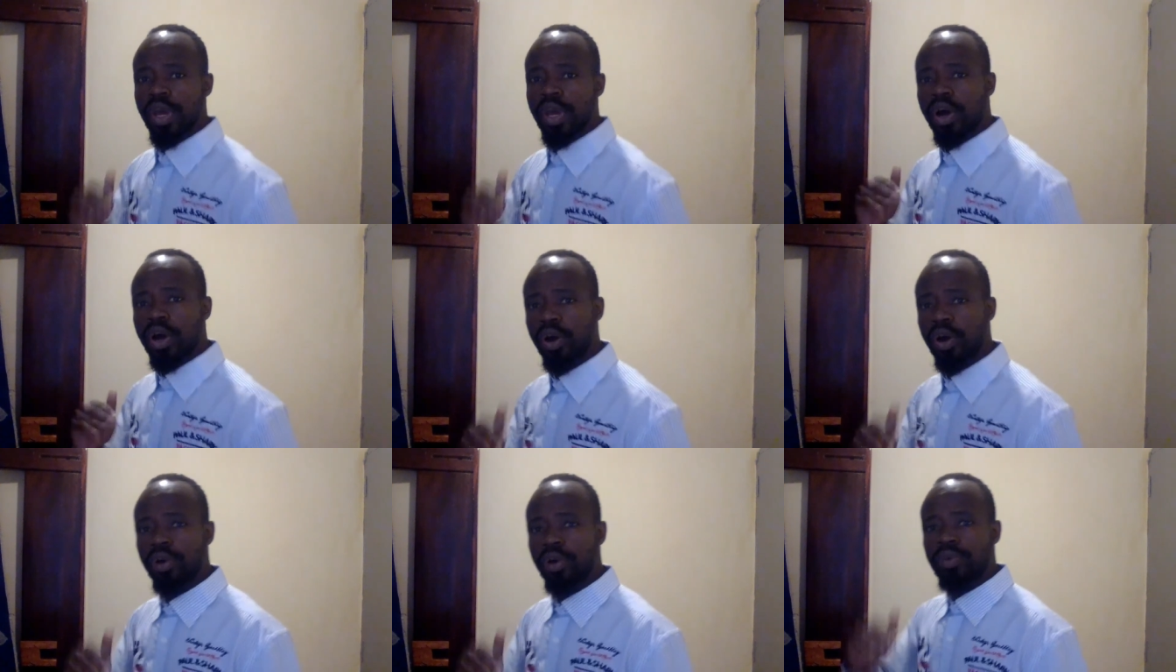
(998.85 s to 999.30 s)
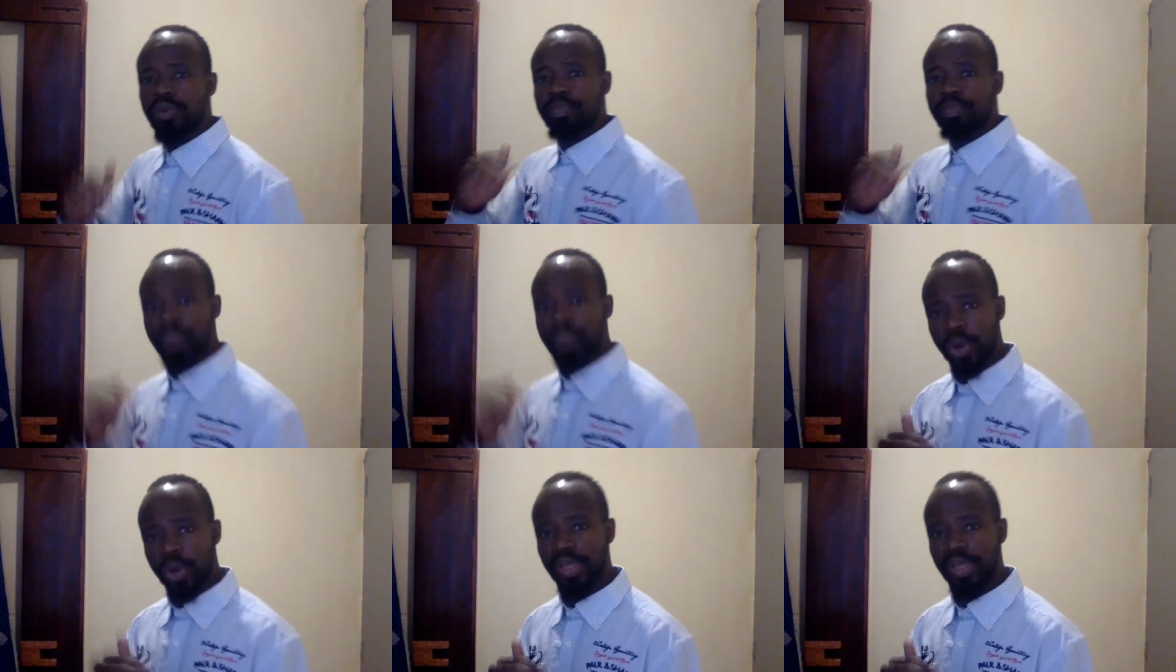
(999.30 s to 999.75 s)
or
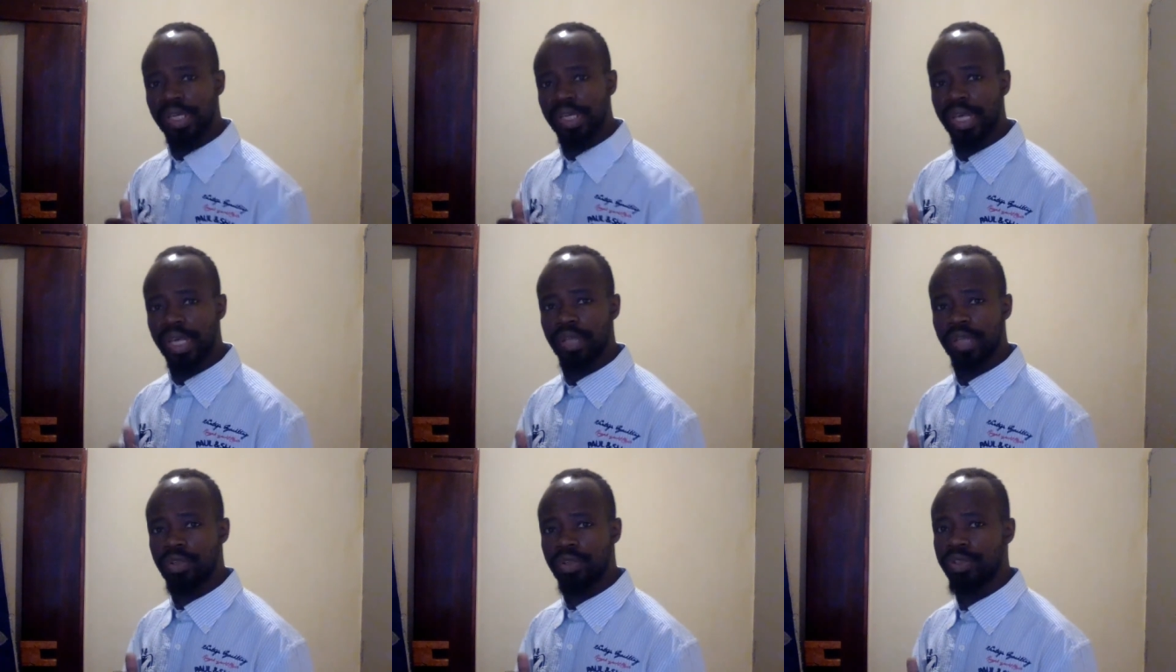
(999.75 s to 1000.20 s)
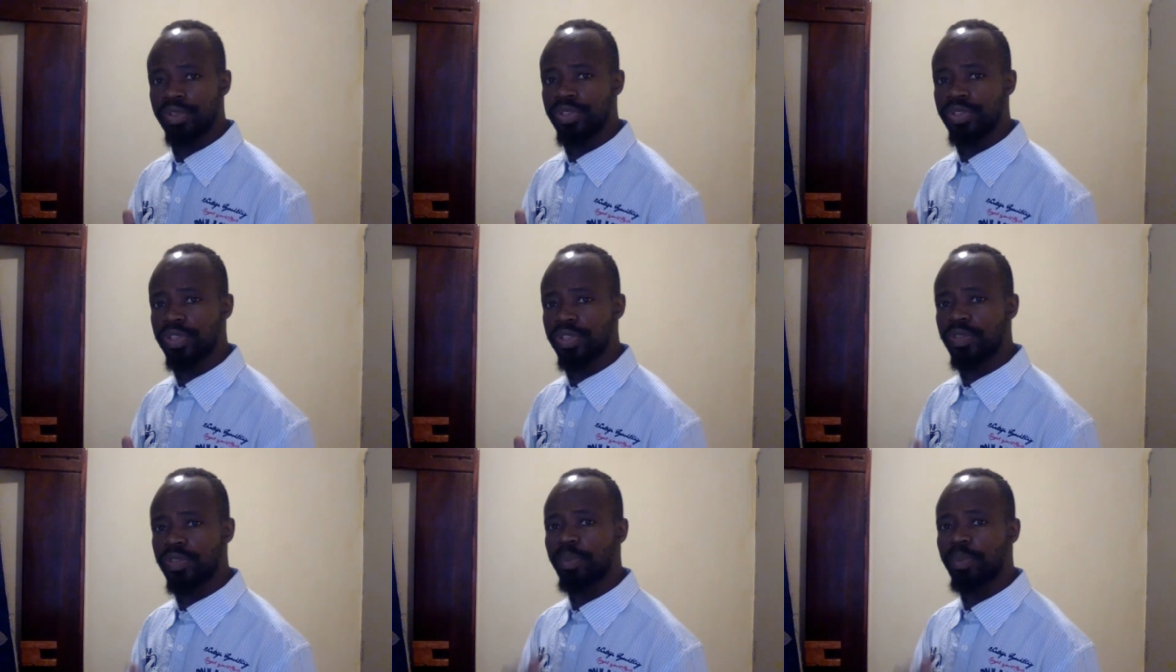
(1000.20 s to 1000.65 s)
born again
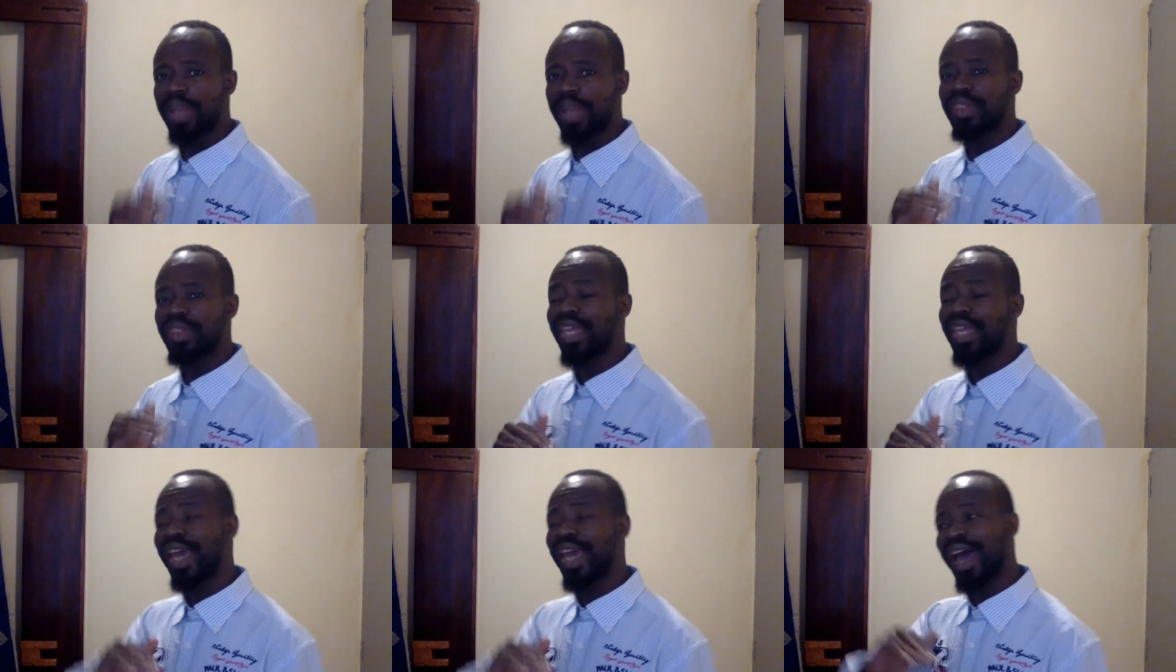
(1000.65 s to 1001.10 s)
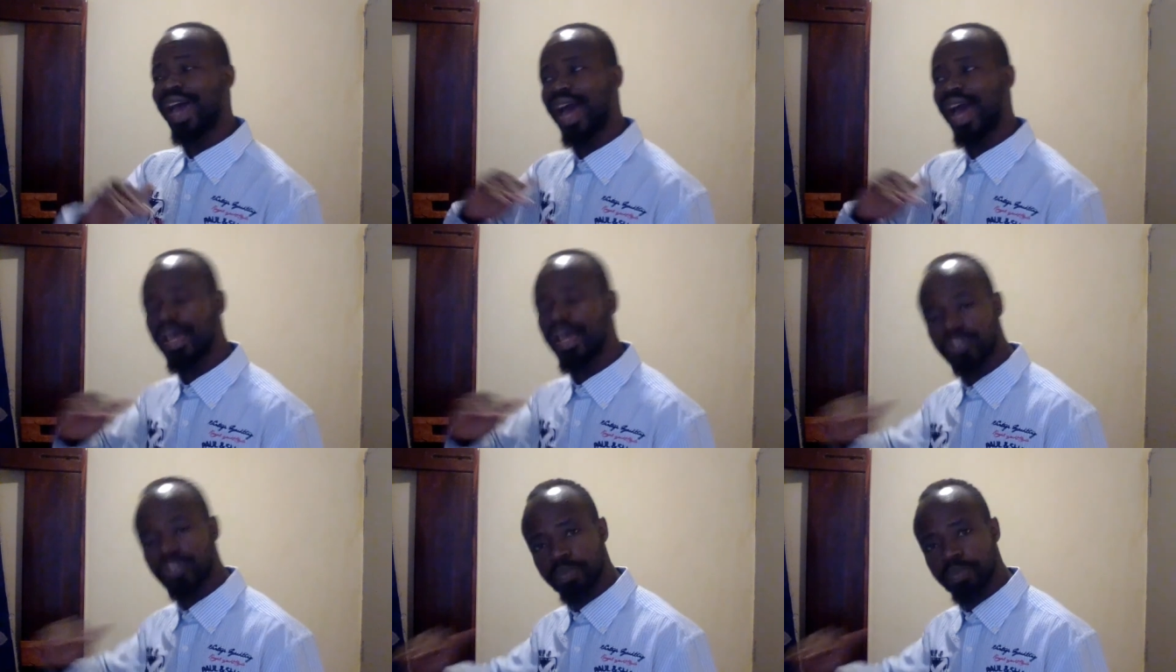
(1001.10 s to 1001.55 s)
Christians, but their
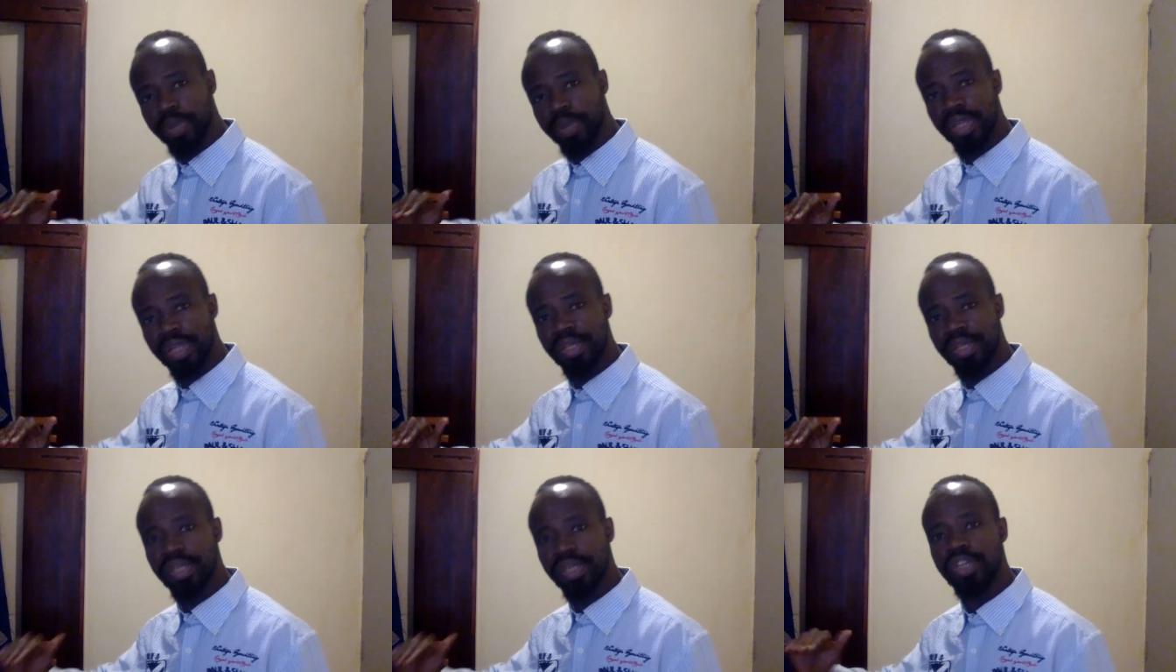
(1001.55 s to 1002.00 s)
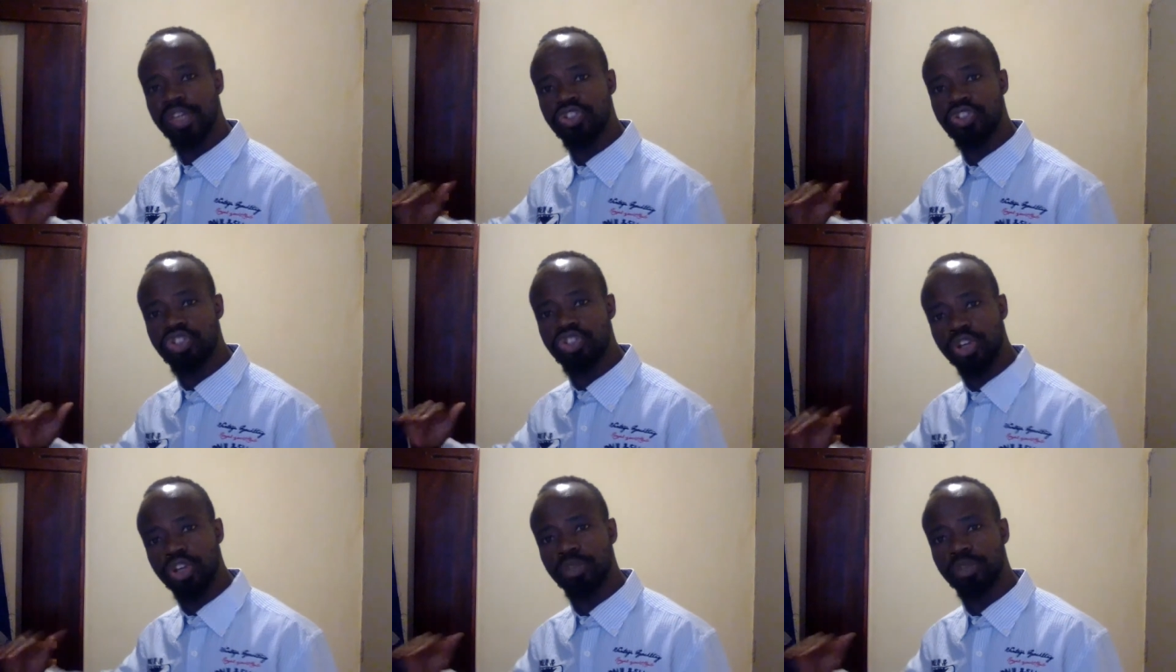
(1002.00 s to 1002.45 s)
husband is
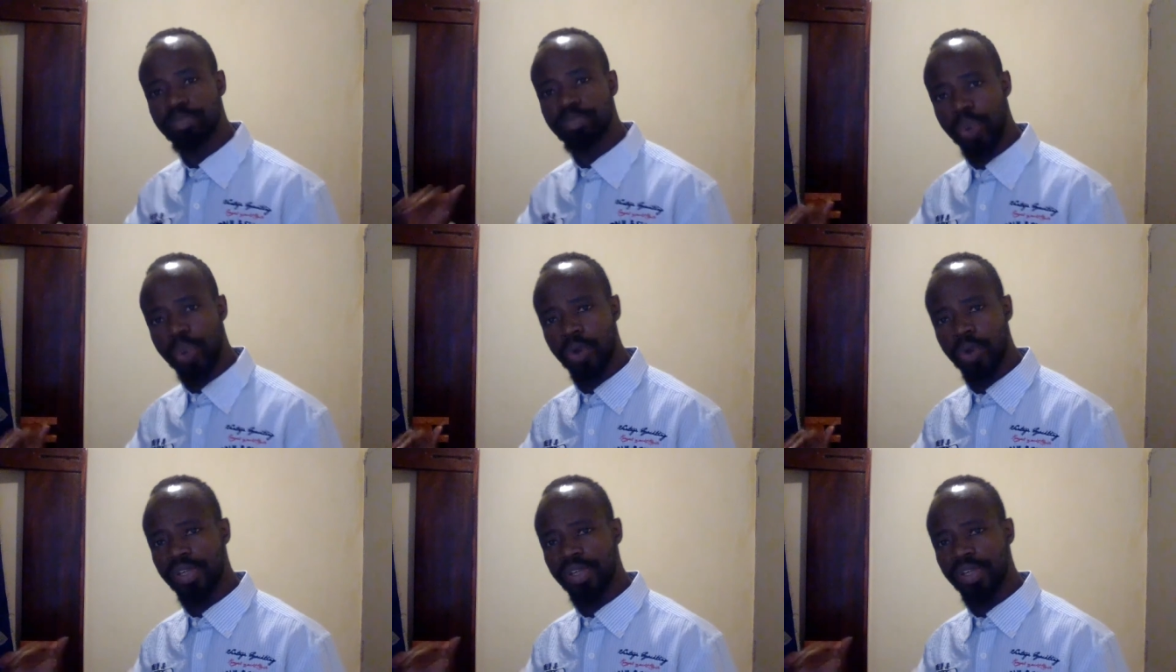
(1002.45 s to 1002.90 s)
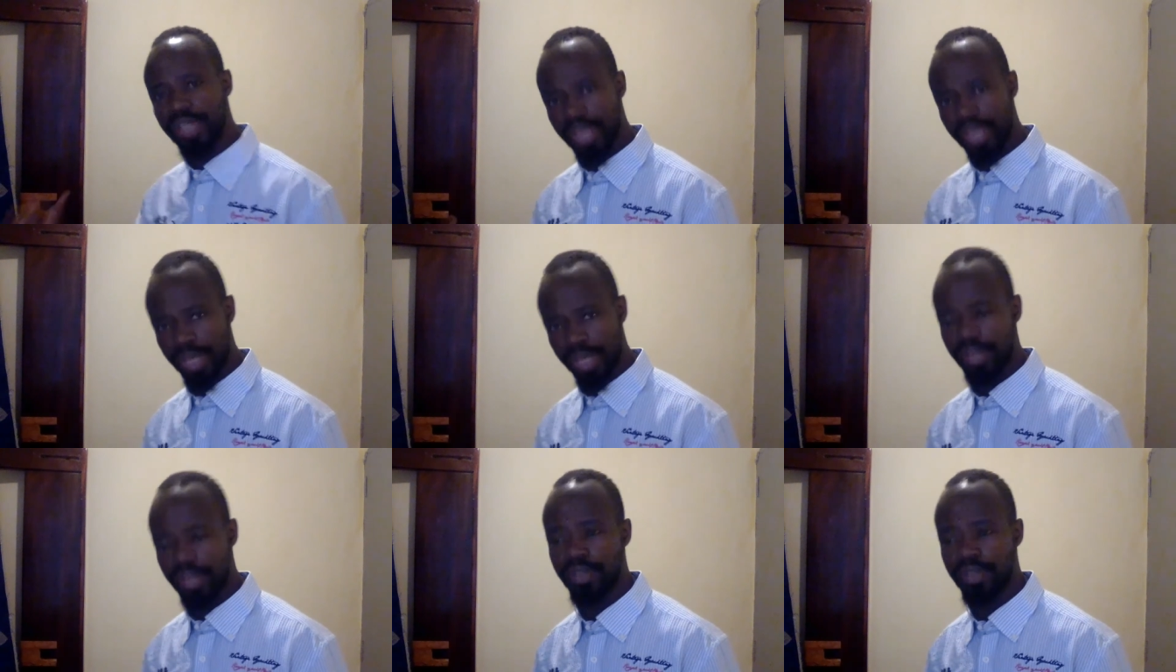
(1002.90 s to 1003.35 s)
not born
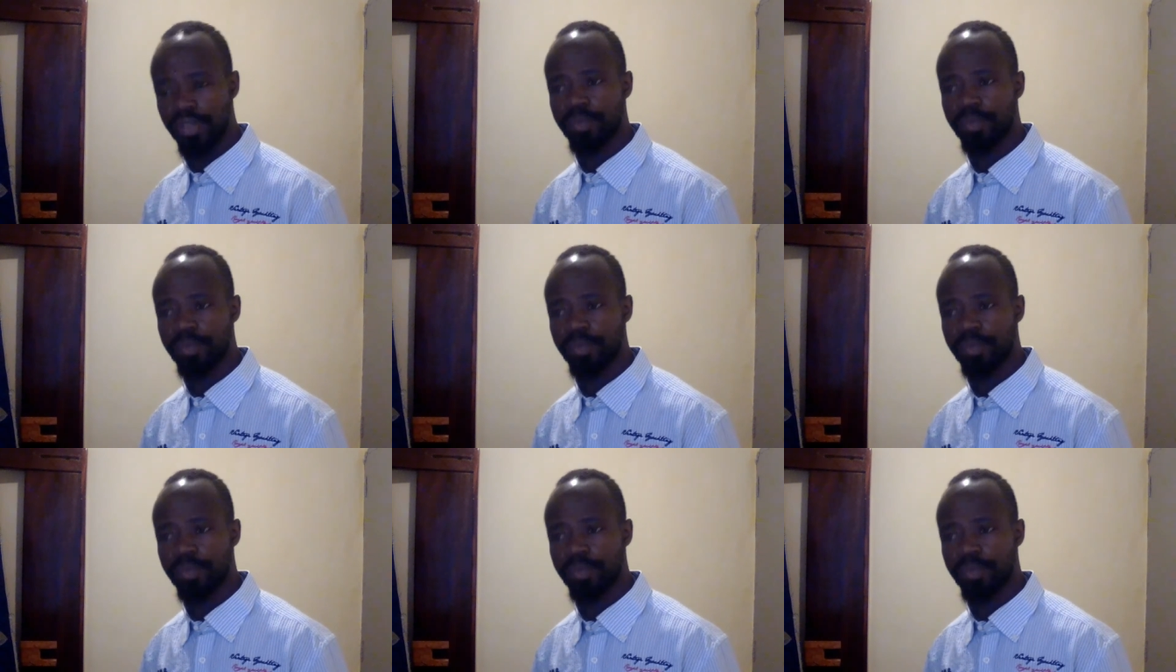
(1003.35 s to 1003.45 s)
again,